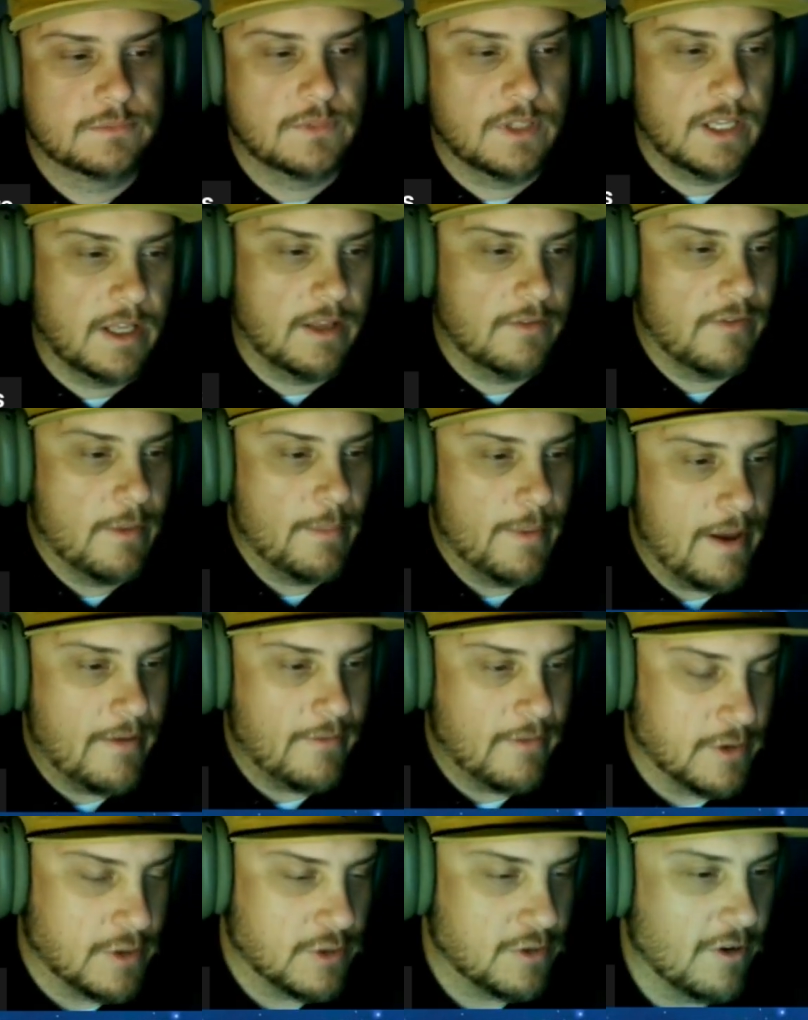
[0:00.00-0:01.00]
Like if I'm
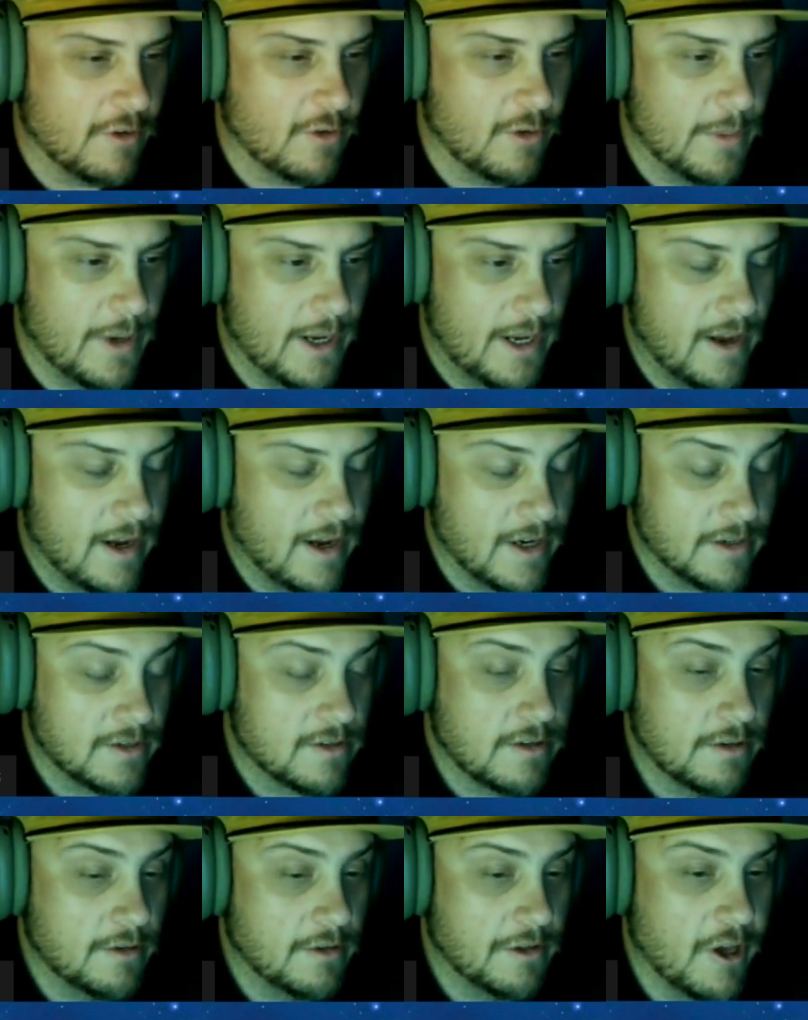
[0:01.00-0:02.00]
having a struggle bite, I
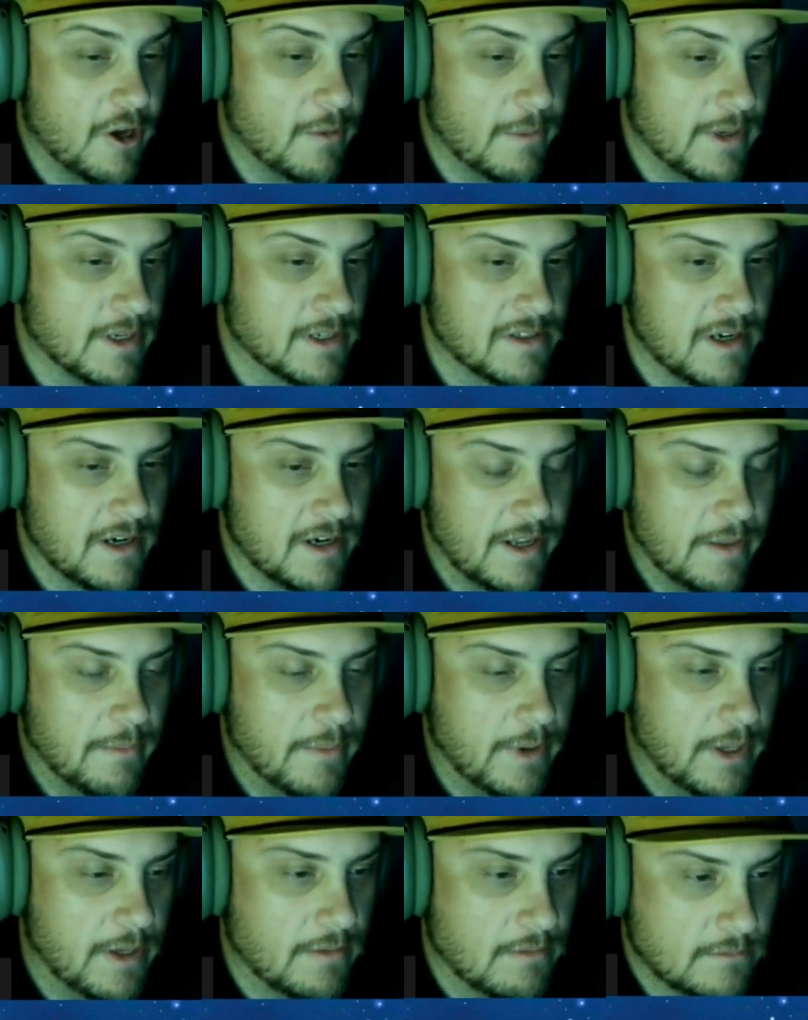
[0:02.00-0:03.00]
just throw the gobius and I
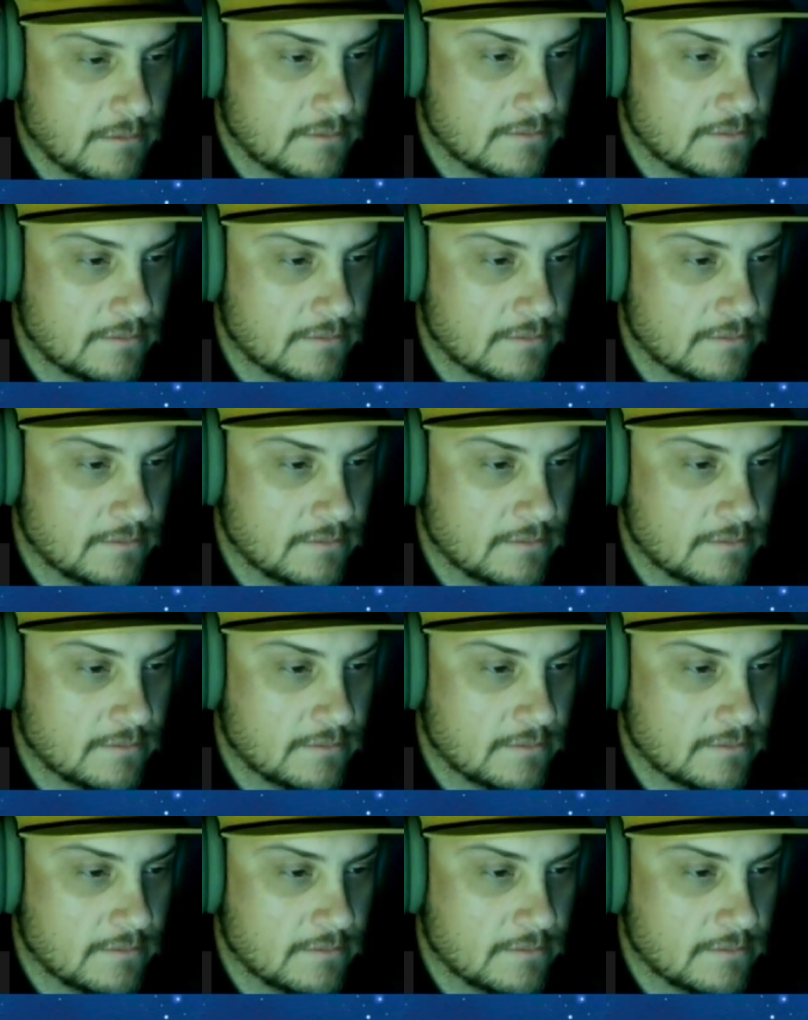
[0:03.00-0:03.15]
get bit.